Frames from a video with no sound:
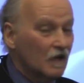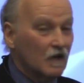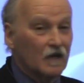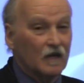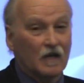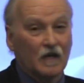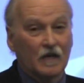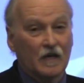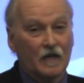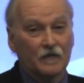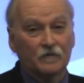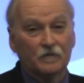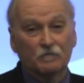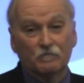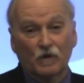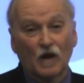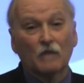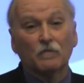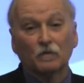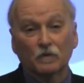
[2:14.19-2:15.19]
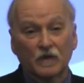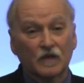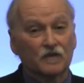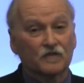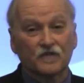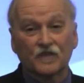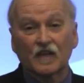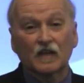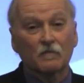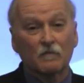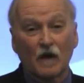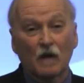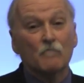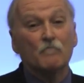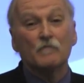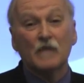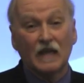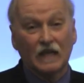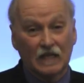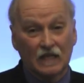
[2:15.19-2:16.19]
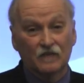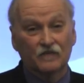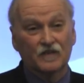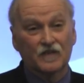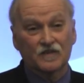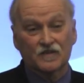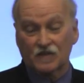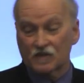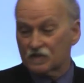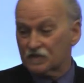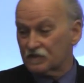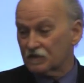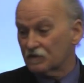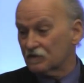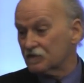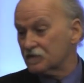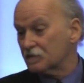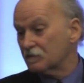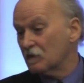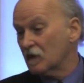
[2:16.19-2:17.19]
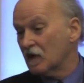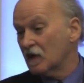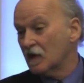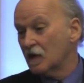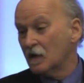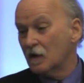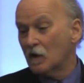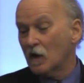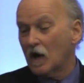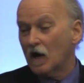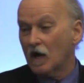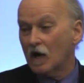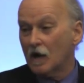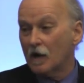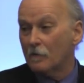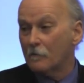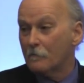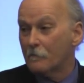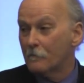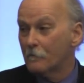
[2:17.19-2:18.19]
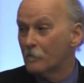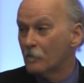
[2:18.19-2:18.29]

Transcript: Uh, and you probably could think about many of these issues. Uh,